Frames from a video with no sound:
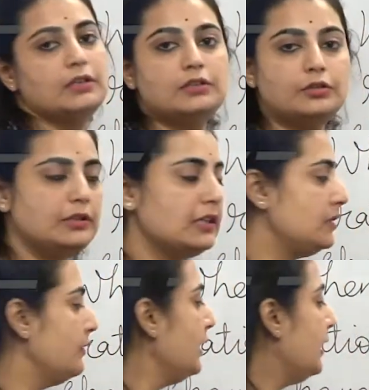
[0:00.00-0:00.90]
So
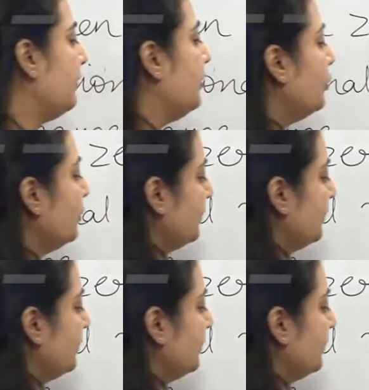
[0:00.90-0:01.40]
this will give you